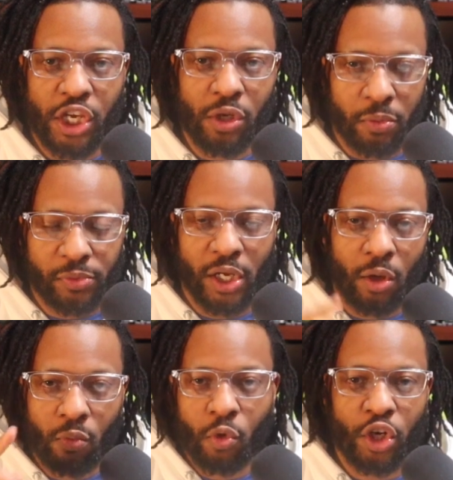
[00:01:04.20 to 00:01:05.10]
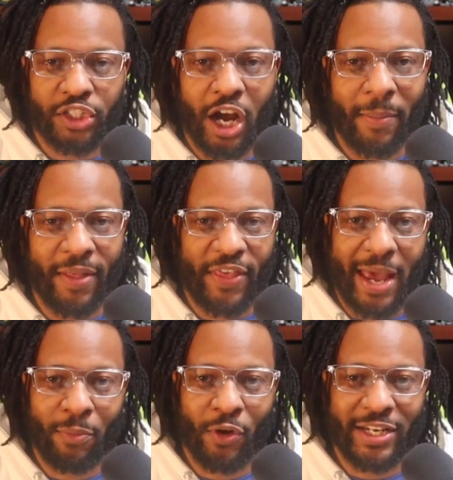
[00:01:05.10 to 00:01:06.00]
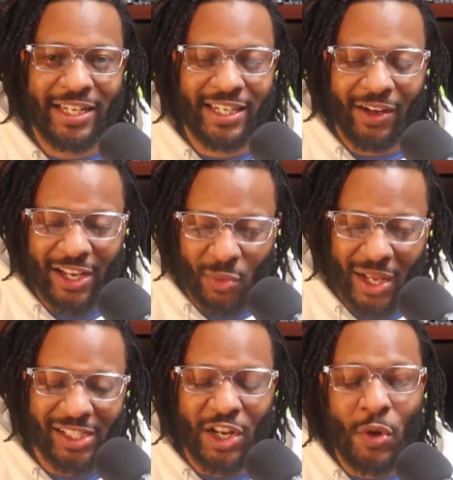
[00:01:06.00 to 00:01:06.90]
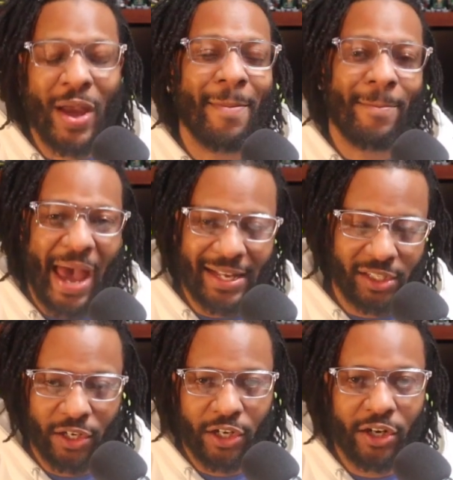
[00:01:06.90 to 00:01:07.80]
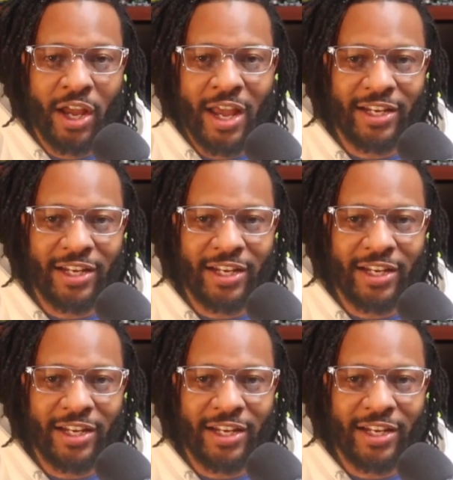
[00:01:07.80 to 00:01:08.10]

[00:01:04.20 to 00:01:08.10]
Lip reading: Keel. So we're going to talk about that more in detail, as well as the new ambassador,